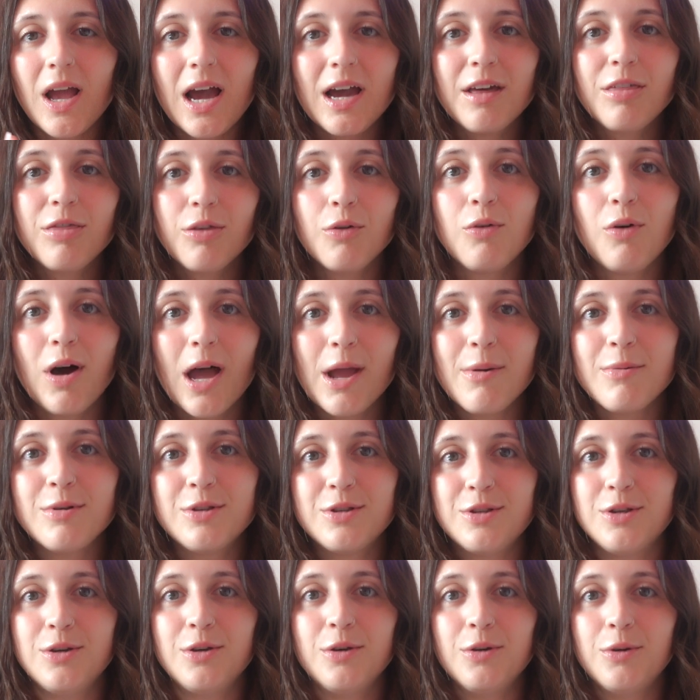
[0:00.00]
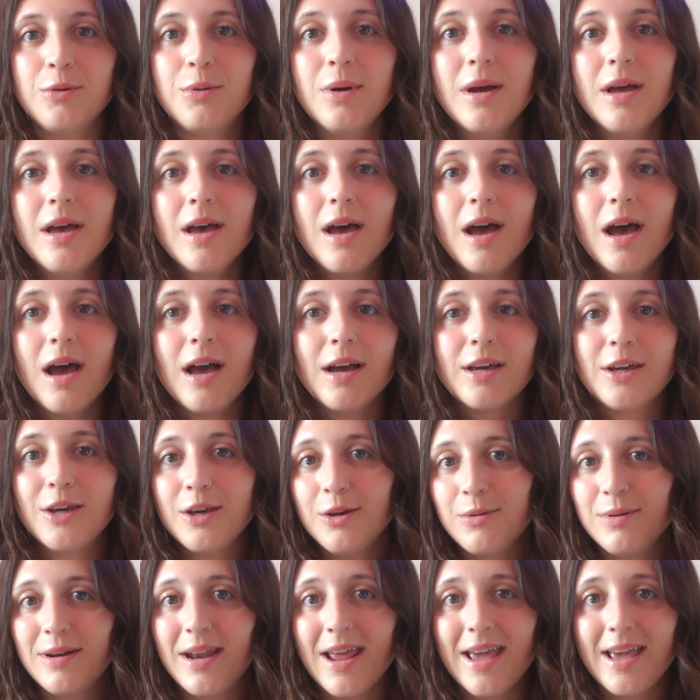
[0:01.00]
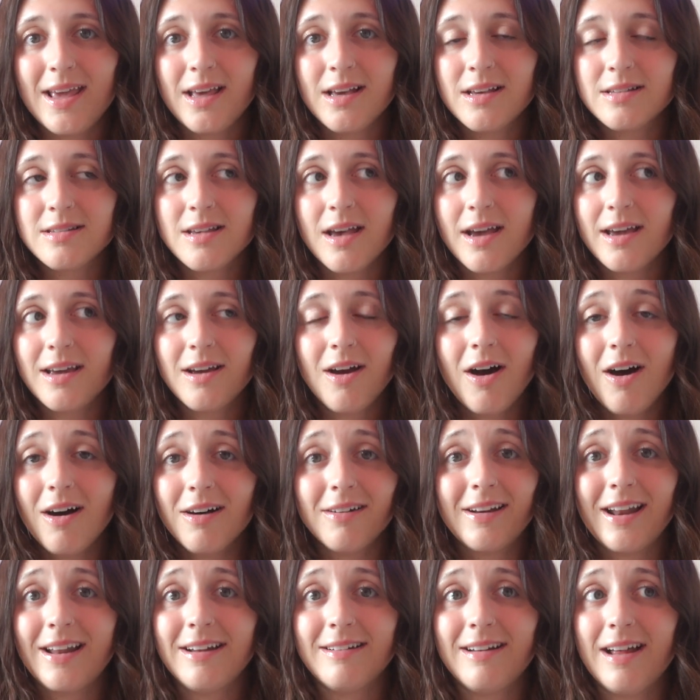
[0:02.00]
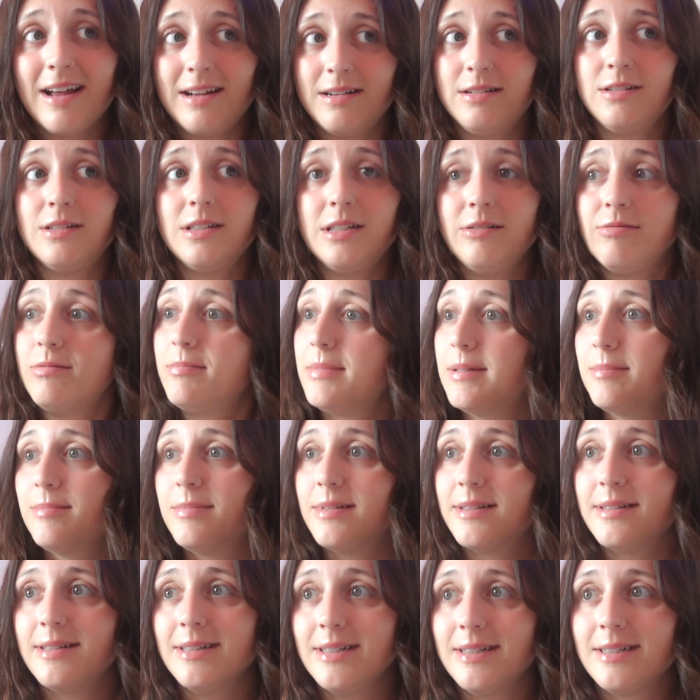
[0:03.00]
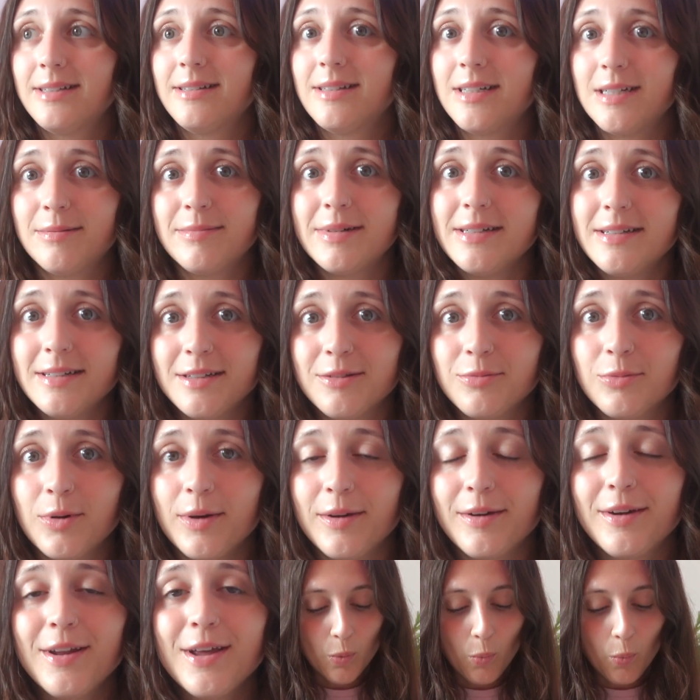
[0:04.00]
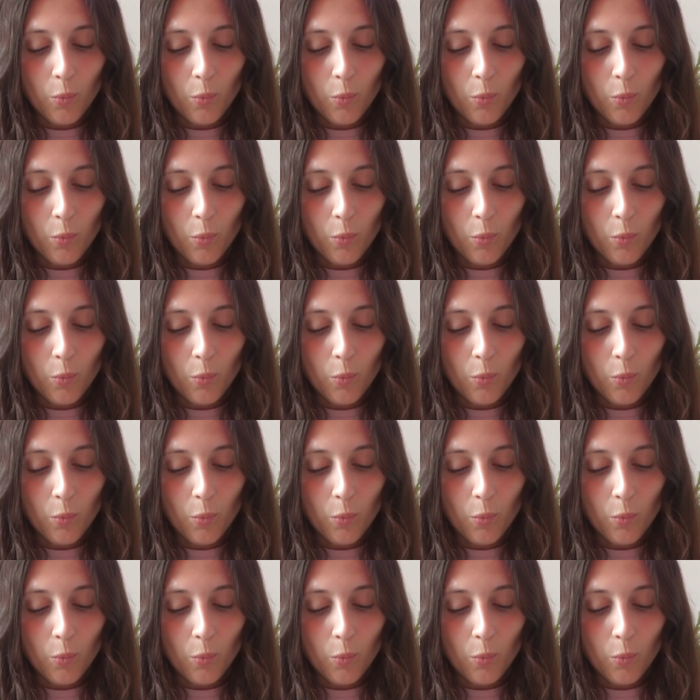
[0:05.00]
I thought I would do a Q&A because I can't actually remember the last time I did one.